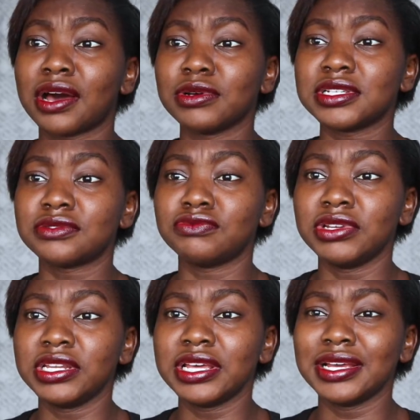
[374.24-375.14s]
that was
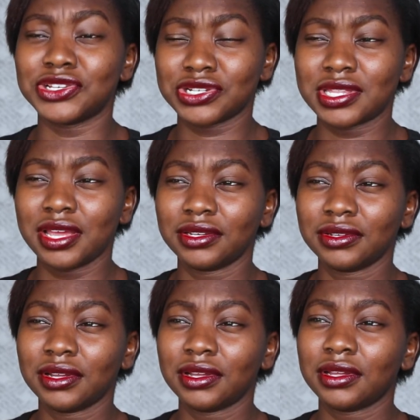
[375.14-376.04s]
really interesting
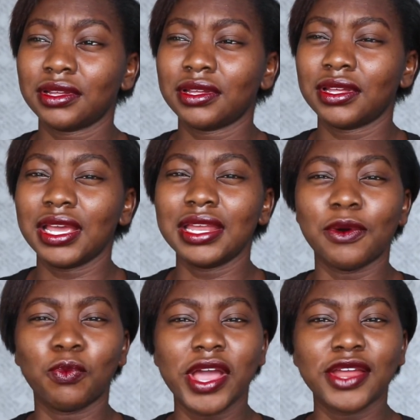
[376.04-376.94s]
in
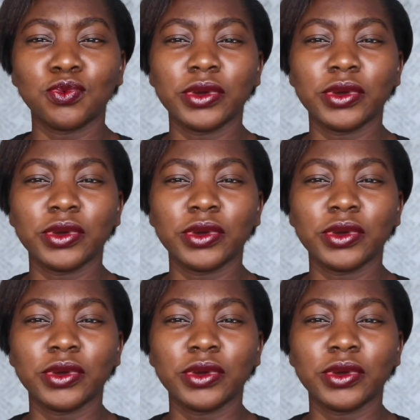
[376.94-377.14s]
a weird